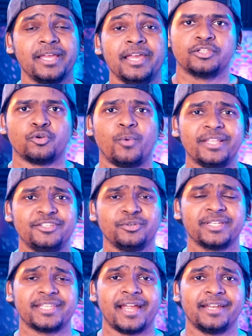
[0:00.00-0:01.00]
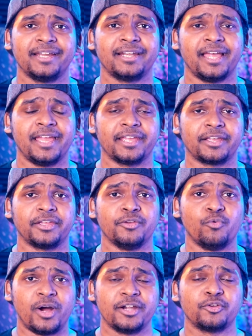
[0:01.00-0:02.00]
So once you decided like you
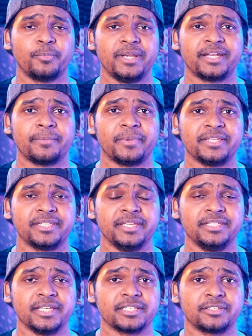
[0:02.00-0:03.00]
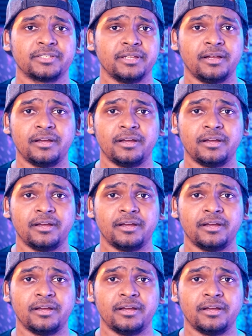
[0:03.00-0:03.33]
want to build a PC, just